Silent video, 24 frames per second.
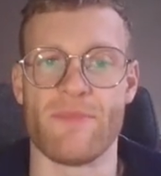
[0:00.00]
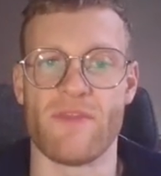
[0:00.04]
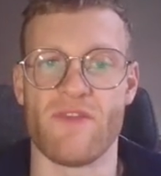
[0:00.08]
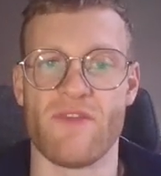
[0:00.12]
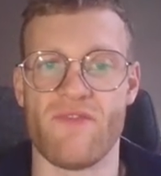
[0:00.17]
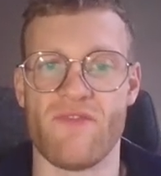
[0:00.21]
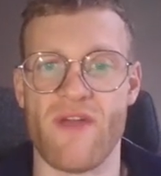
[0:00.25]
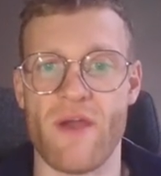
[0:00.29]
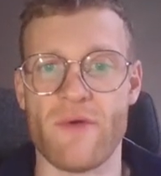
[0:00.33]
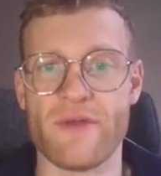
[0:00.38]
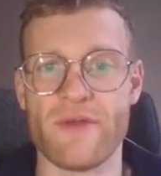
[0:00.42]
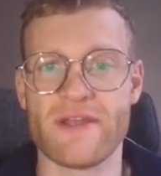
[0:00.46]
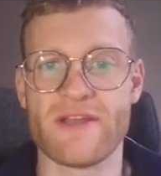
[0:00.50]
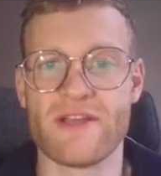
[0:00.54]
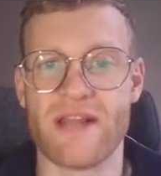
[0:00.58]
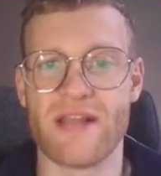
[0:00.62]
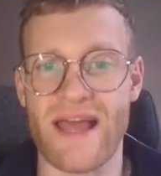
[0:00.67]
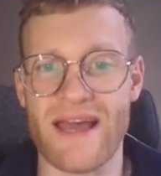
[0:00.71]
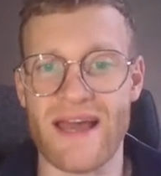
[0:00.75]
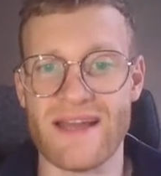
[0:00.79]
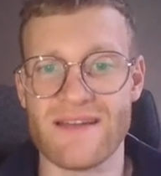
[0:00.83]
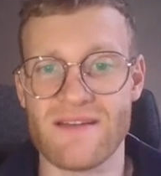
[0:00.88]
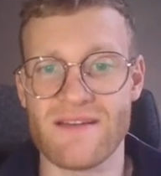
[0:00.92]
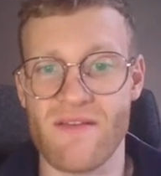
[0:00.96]
Very
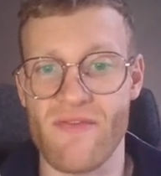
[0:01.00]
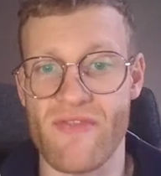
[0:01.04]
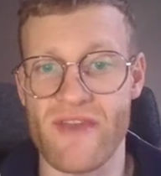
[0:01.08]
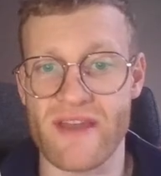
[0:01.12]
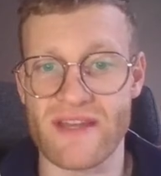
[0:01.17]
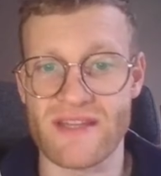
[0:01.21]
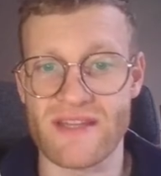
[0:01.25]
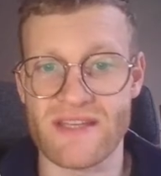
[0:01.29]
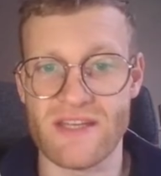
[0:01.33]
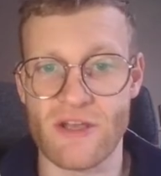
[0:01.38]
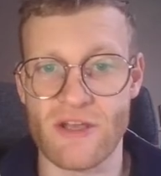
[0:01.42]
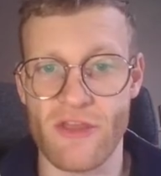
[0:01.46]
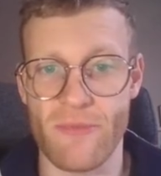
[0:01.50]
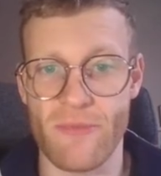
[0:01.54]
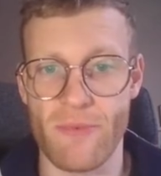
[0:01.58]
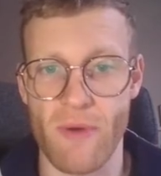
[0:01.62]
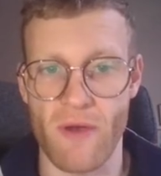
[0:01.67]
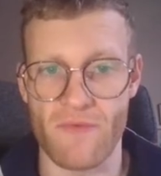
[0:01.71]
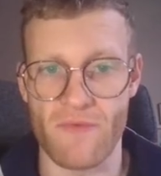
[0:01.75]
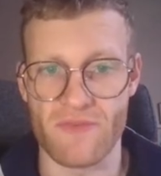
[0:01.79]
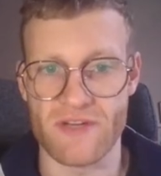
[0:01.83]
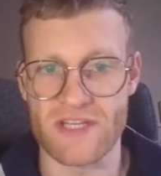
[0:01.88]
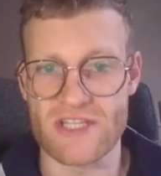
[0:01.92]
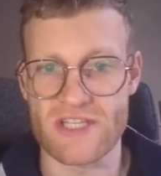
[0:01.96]
glad that here the
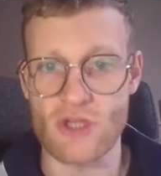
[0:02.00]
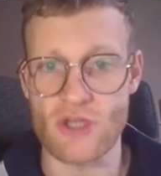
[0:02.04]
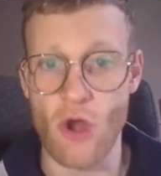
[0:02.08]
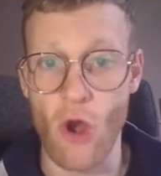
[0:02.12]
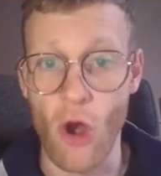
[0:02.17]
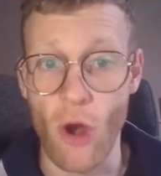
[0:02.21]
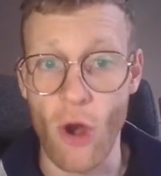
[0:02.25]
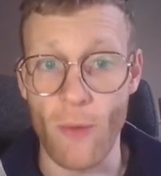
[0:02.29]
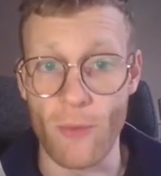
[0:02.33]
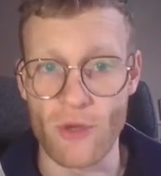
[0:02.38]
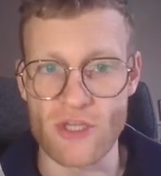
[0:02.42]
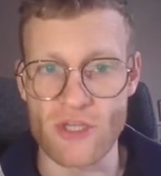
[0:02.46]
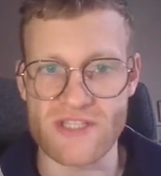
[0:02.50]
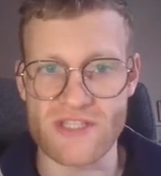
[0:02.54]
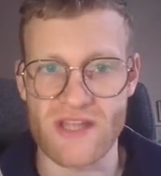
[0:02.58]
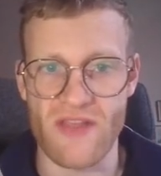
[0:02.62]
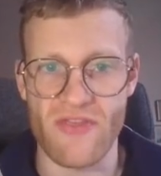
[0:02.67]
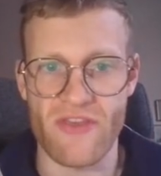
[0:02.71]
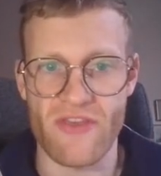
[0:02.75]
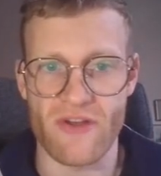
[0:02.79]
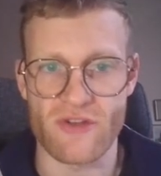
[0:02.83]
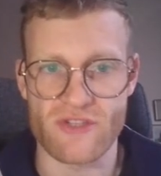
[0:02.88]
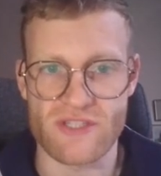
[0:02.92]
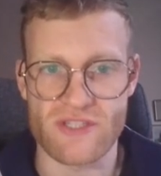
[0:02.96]
profit is almost ten
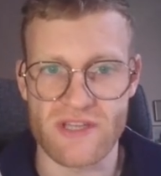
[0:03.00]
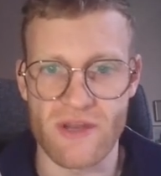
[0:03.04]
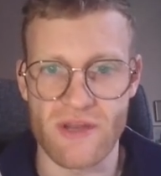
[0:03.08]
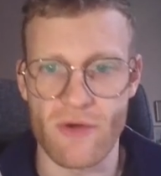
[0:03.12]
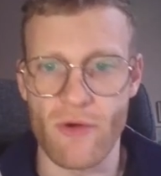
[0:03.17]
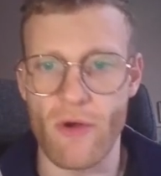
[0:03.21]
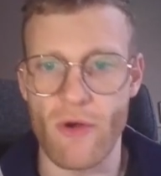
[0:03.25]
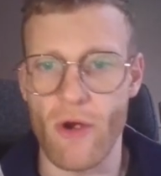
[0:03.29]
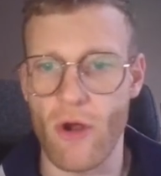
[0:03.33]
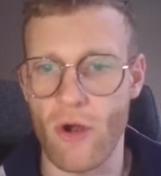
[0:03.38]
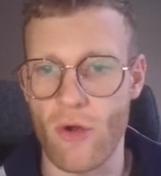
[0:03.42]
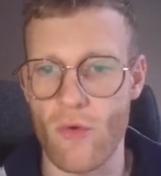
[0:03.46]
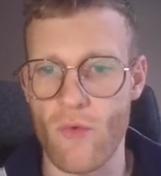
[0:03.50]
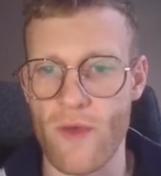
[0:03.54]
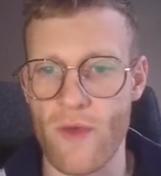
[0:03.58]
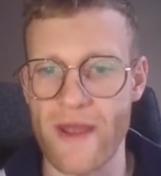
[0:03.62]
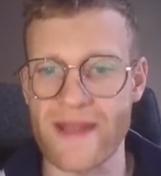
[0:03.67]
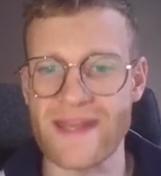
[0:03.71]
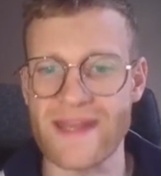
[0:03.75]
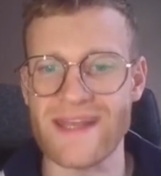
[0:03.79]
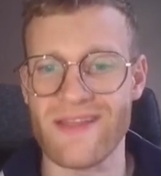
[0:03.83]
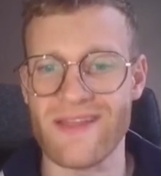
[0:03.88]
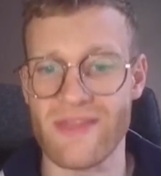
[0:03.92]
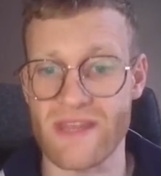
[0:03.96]
thousand euro
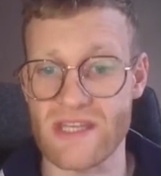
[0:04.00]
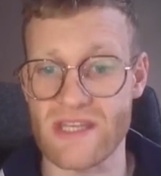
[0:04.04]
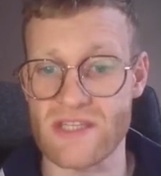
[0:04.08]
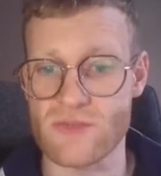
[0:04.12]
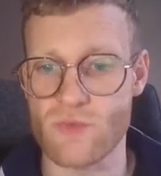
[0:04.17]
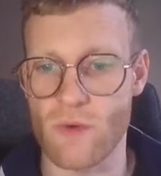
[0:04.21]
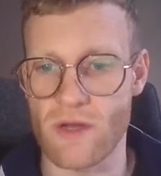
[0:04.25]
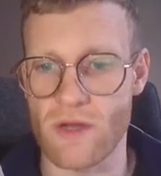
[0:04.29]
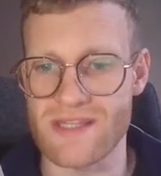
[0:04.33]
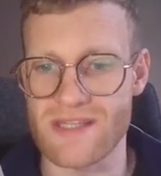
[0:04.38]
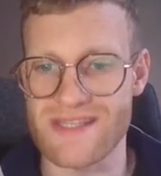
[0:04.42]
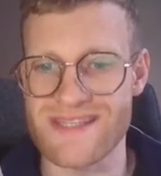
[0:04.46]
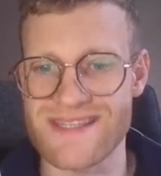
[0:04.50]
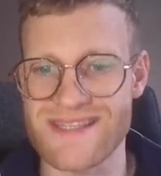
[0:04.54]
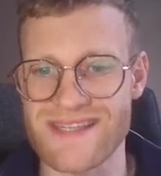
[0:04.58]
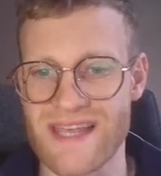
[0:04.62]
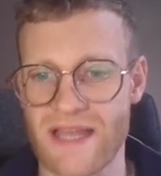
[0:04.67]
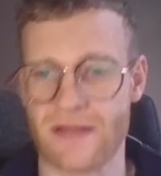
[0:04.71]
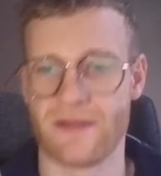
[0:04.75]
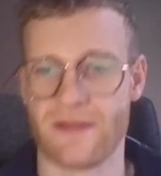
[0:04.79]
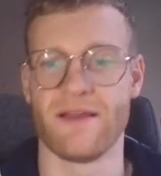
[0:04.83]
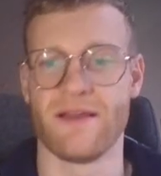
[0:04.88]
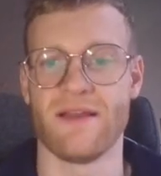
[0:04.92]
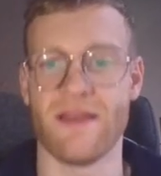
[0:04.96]
already in this one
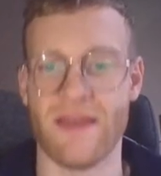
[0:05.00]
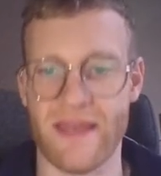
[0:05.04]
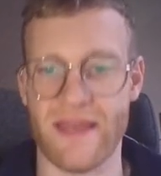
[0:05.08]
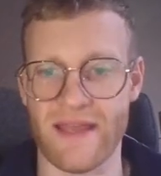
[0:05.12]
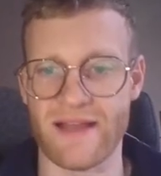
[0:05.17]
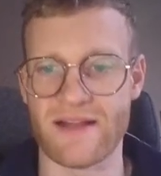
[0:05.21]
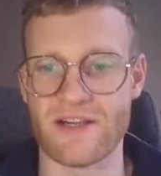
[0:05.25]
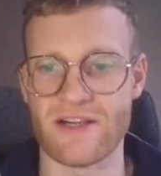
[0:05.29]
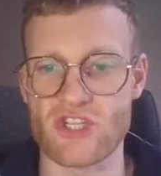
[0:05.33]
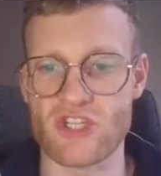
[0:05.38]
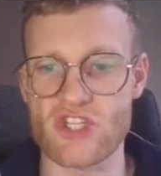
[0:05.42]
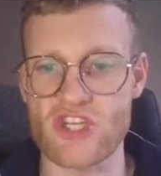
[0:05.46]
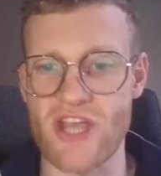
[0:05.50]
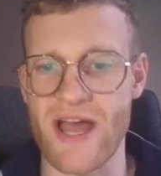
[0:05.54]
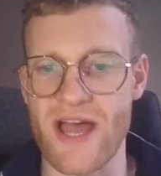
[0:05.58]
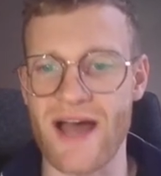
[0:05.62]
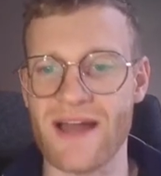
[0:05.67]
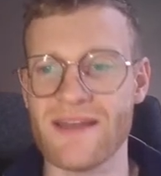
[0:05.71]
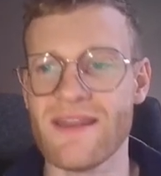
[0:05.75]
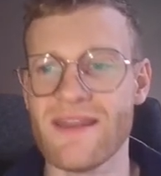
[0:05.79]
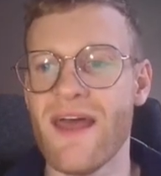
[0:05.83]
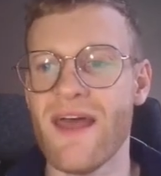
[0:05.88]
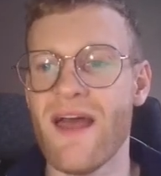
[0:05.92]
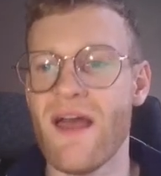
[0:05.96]
single
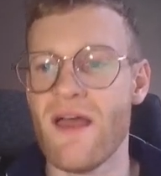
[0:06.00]
chart.